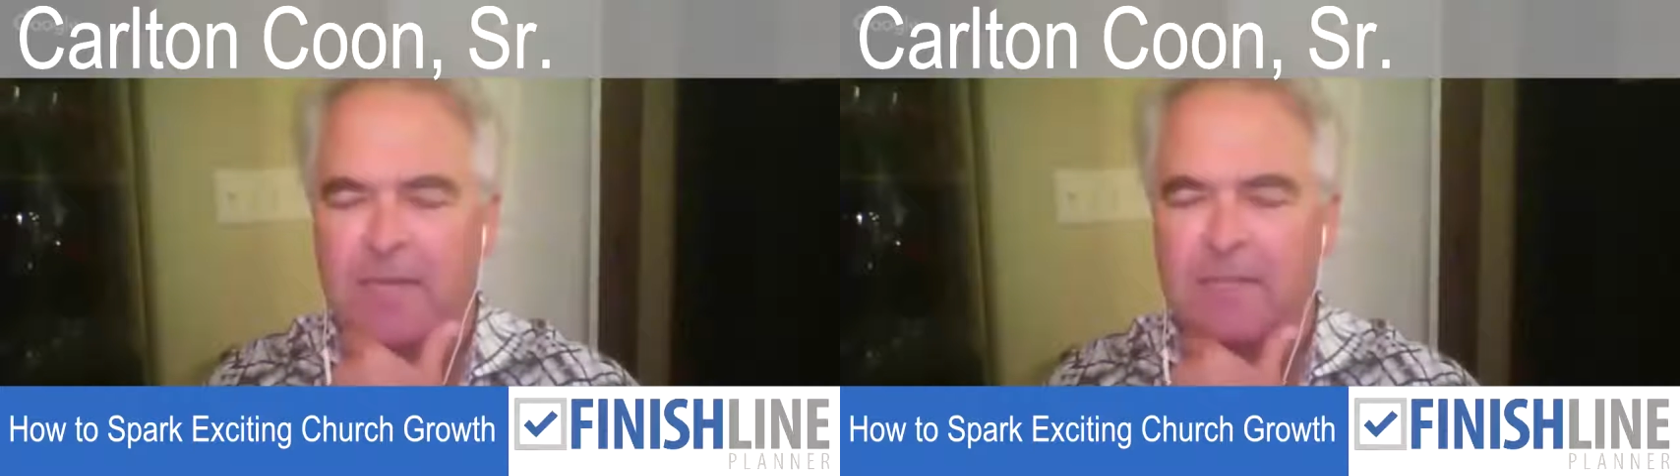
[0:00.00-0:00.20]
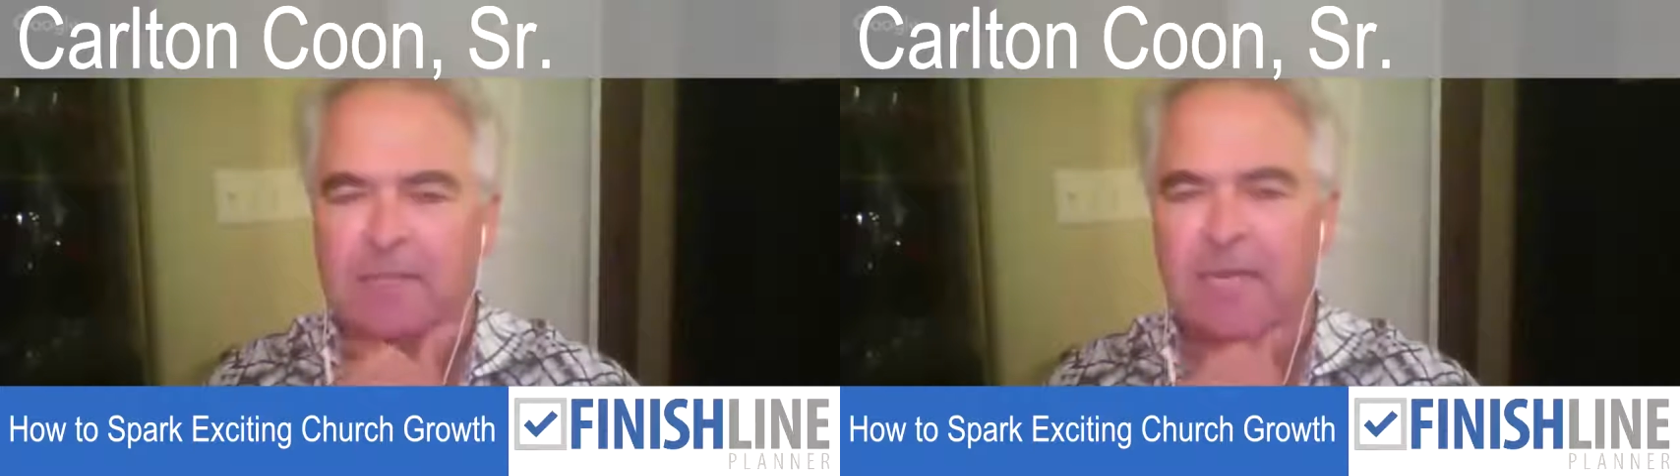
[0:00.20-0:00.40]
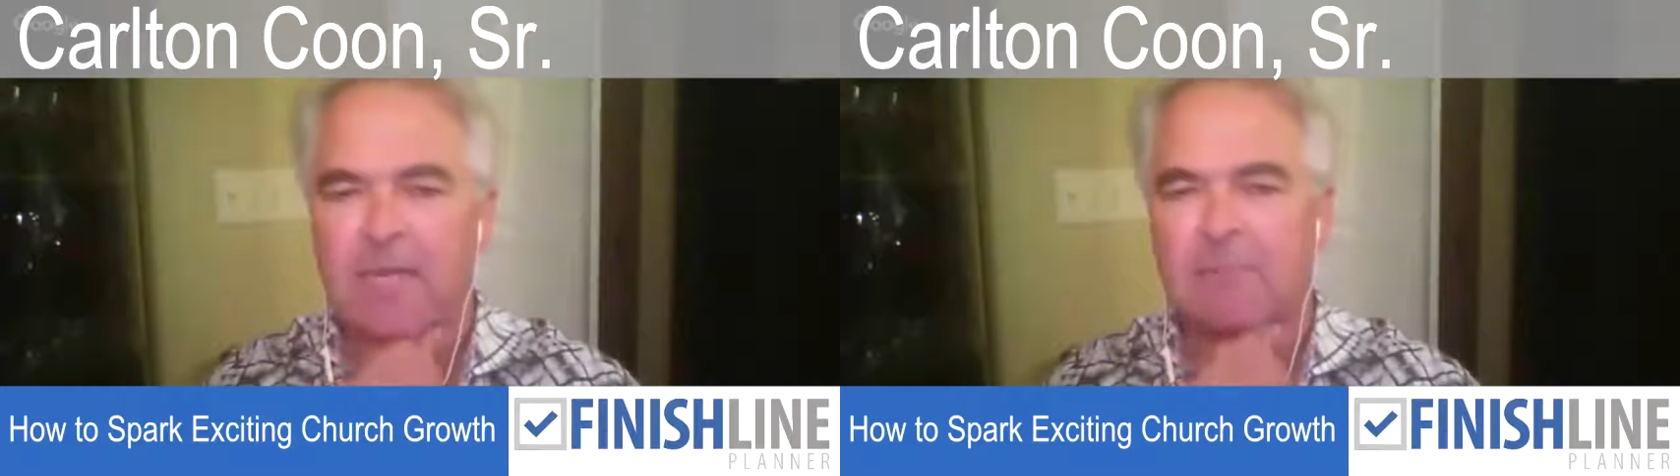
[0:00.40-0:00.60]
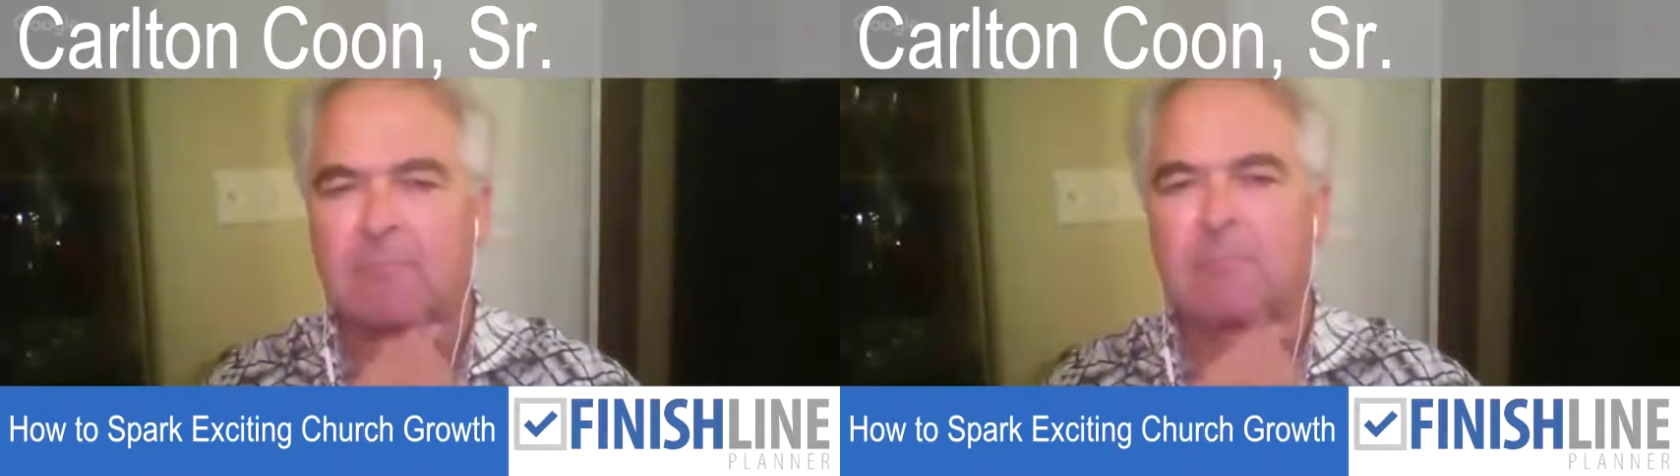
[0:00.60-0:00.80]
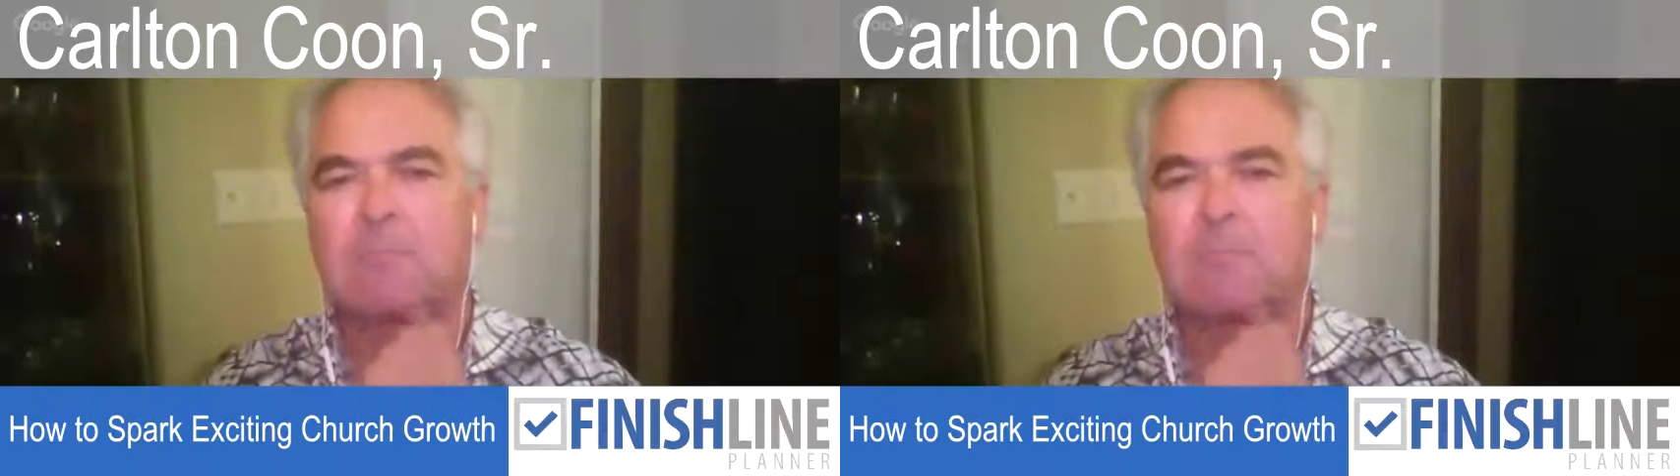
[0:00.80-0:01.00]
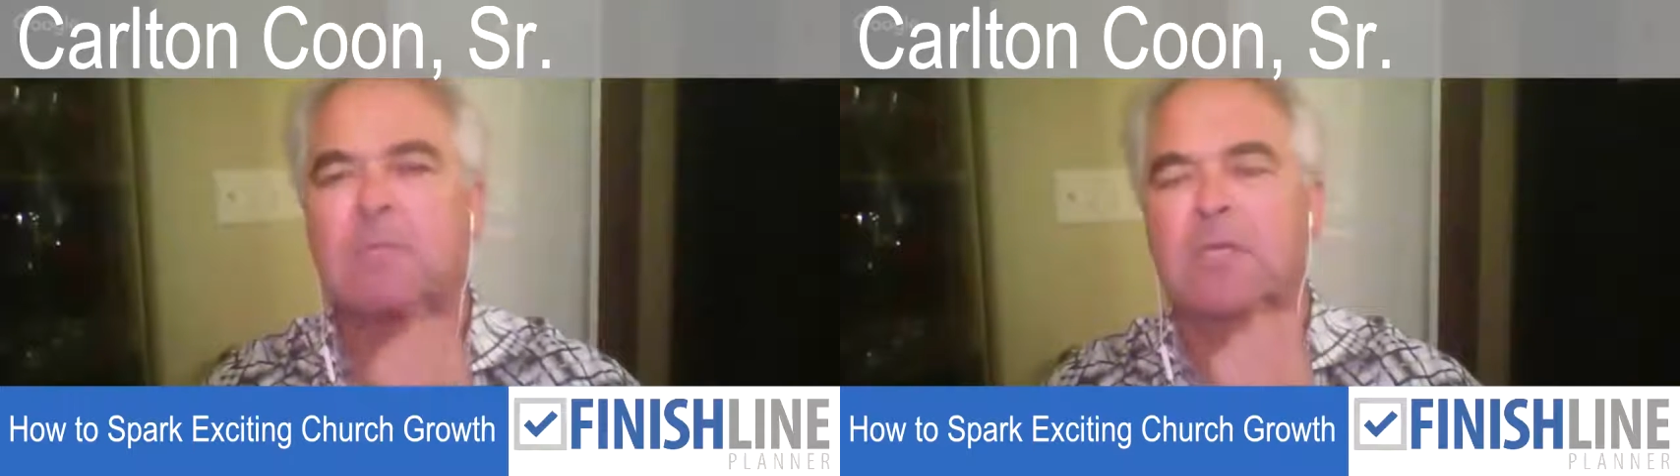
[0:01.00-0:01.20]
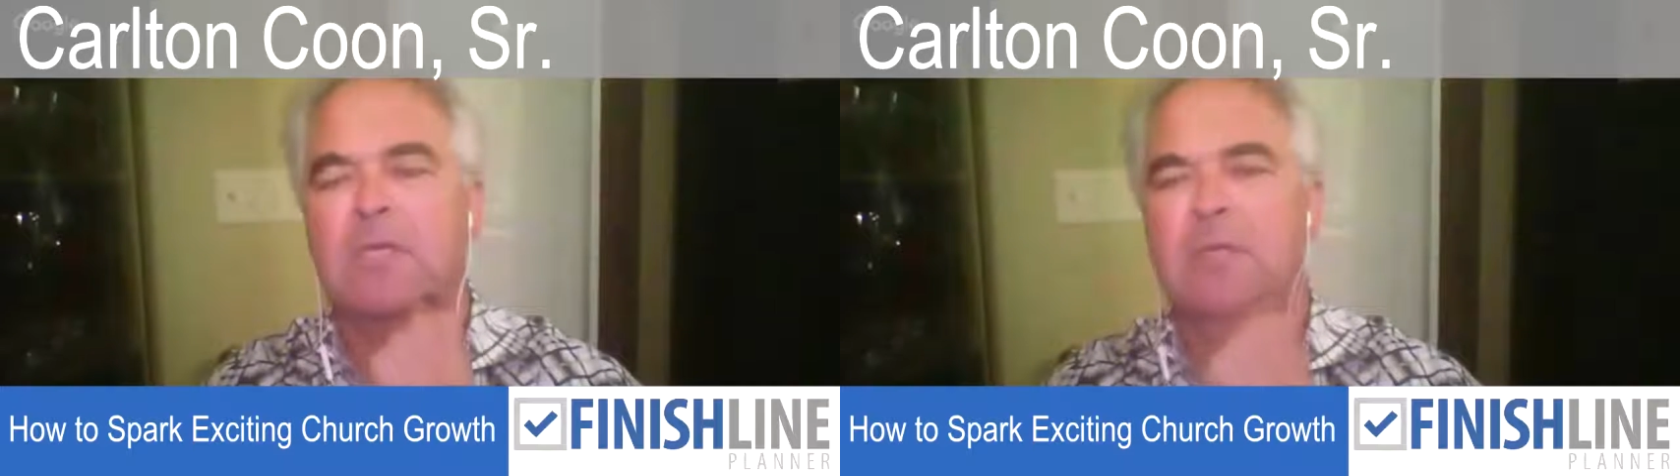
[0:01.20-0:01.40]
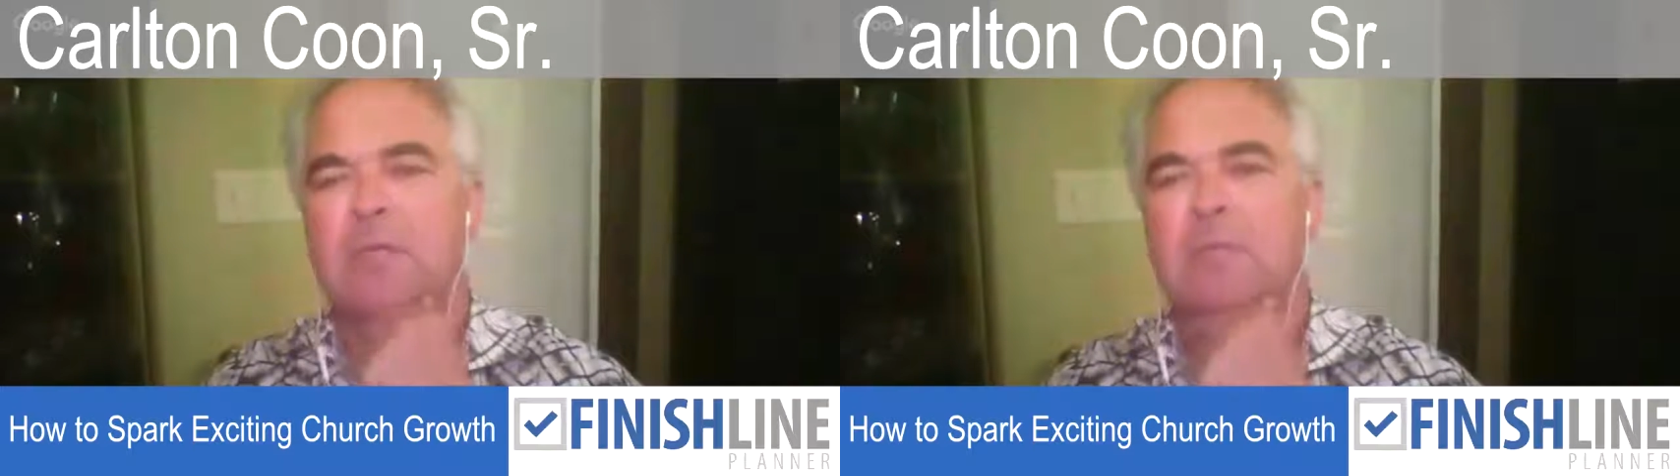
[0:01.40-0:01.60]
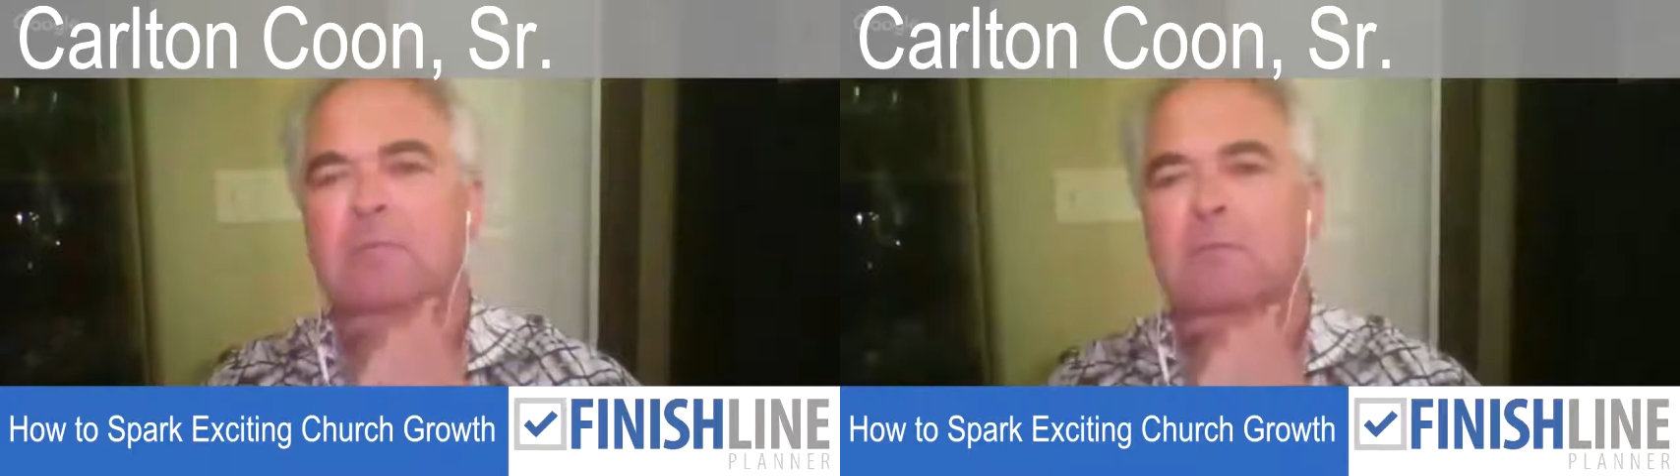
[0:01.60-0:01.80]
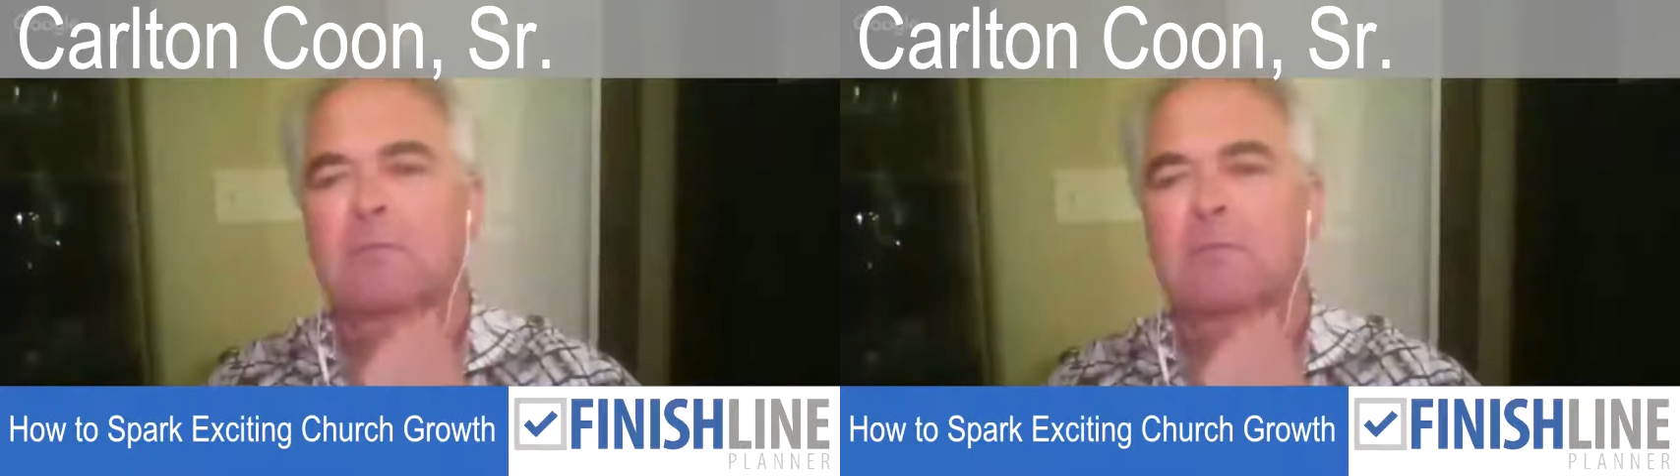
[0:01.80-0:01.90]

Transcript: my time in